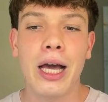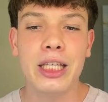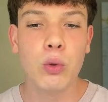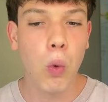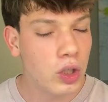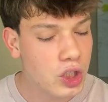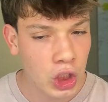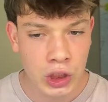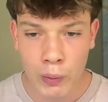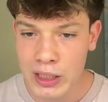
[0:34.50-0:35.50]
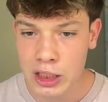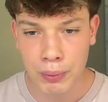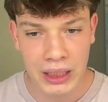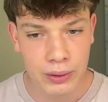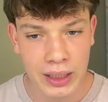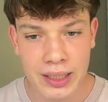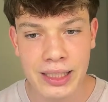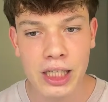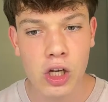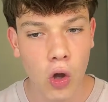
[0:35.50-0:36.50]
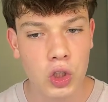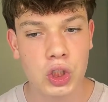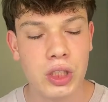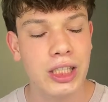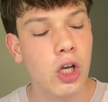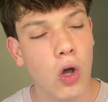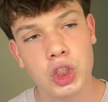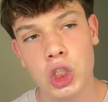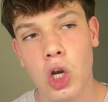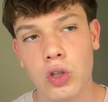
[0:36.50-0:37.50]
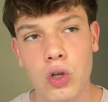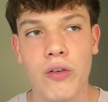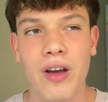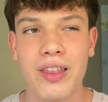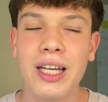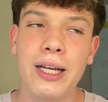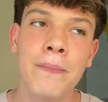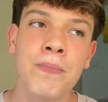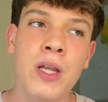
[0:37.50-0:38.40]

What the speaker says: He wants a new experience. He lost a lot of, I think